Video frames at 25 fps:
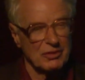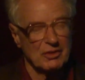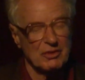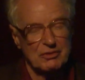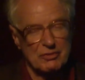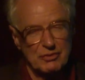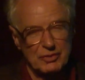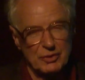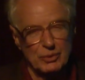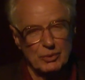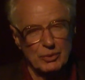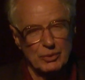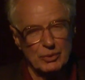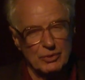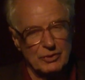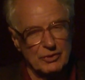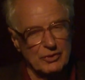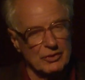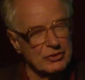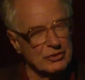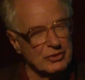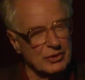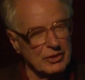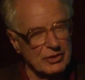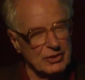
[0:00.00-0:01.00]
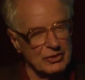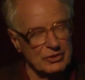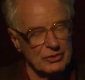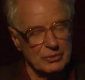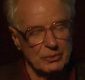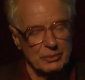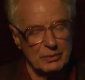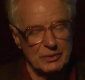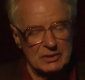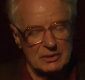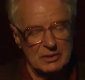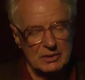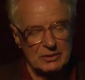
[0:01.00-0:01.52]
fueled the cities
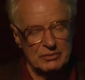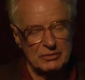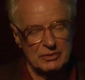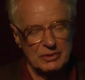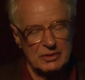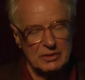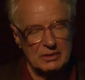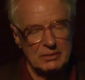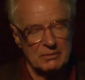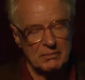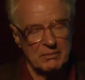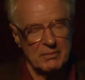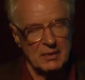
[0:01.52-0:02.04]
we lived in.